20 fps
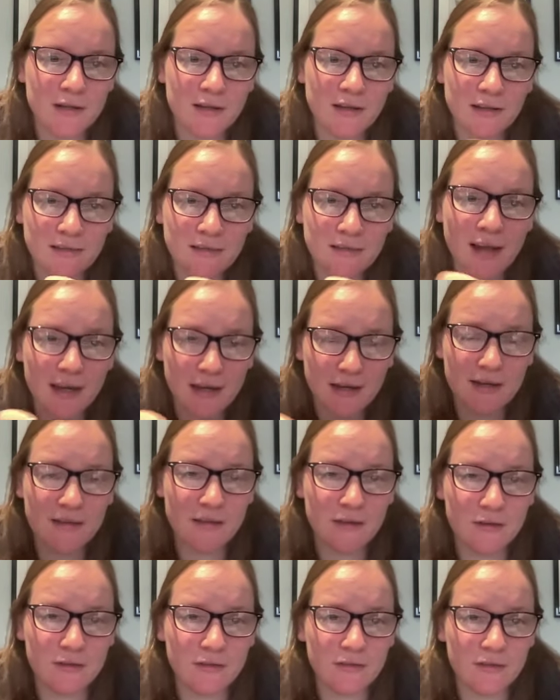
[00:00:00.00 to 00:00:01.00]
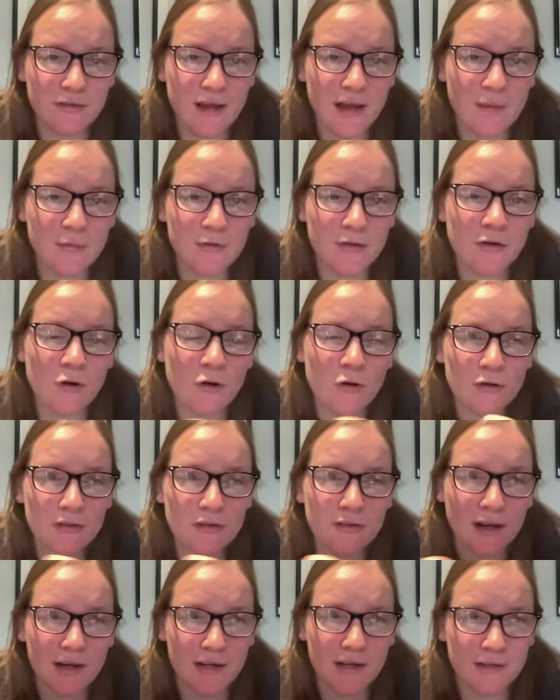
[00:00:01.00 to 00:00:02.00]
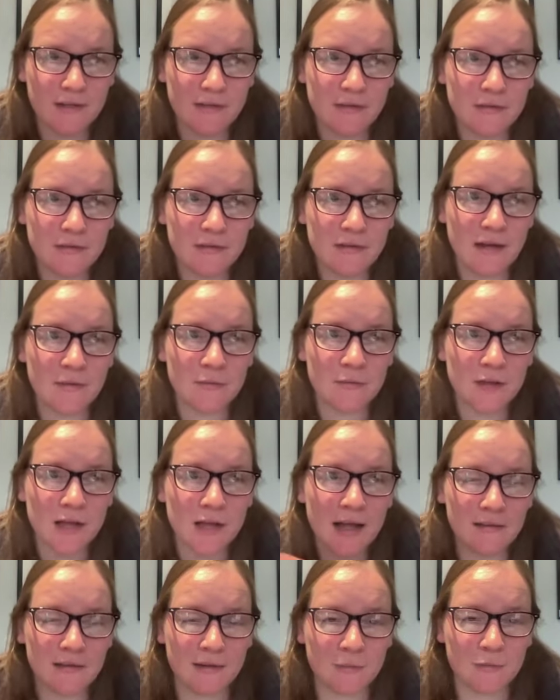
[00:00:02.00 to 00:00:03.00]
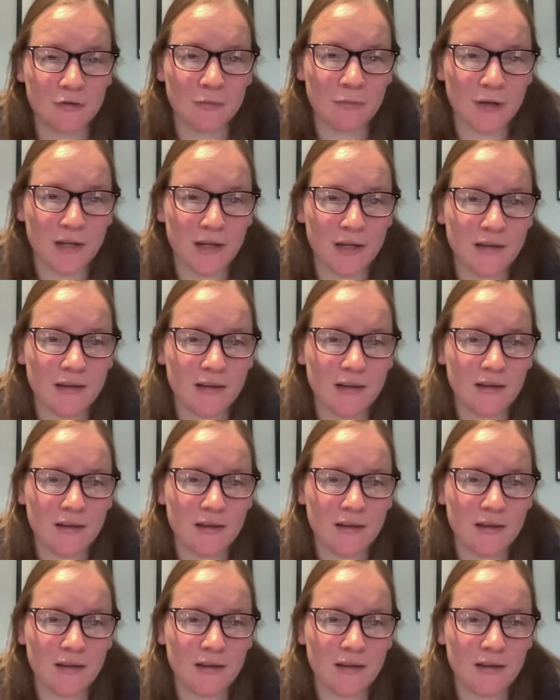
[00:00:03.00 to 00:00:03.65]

like tiny little steps, and all these tiny little steps will add up to big